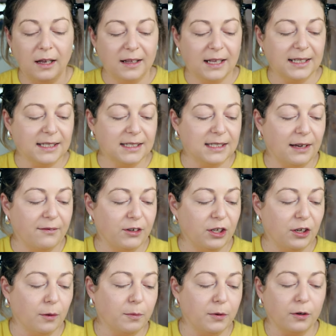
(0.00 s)
that's a
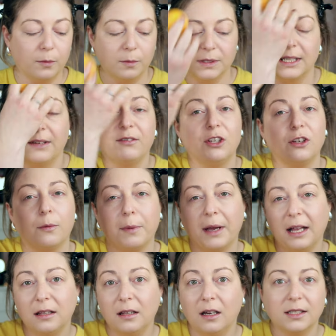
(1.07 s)
7-year boom. 7-year
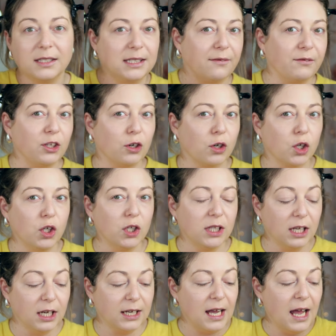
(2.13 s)
bad luck, 7-year good
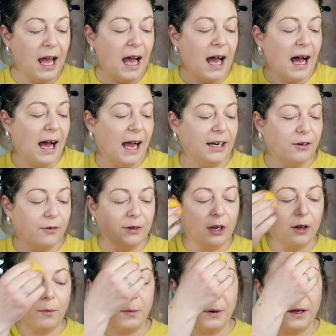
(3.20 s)
luck. I don't
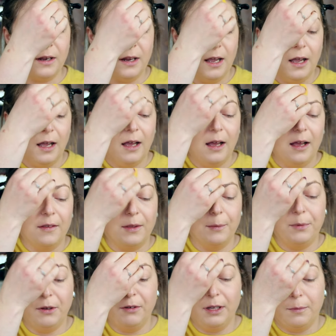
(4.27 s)
know. But the
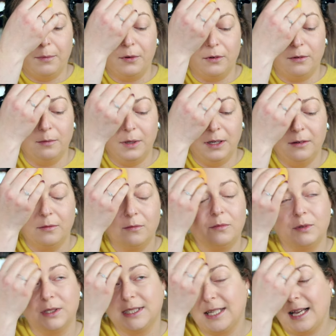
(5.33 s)
beauty boom
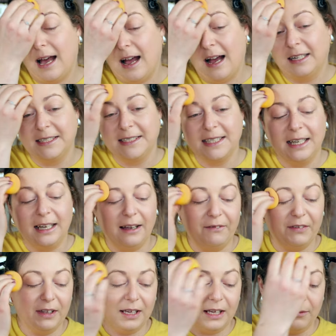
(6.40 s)
was, honestly, I
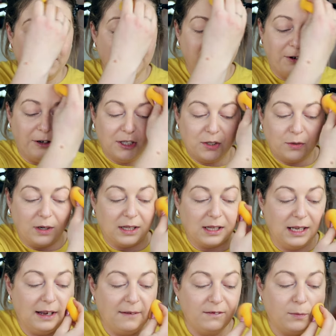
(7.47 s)
feel like it was very
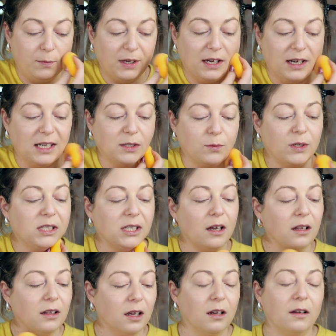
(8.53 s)
short-lived, because we
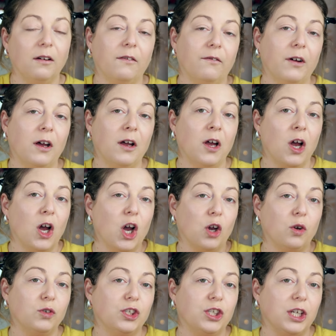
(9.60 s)
saw a lot of
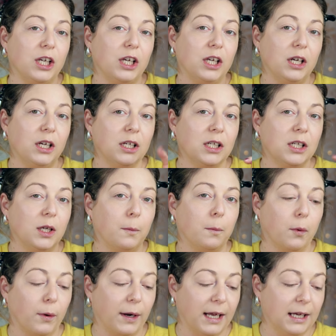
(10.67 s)
OG
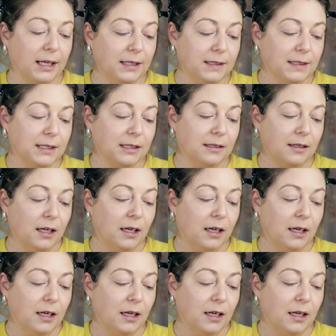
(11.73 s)
brands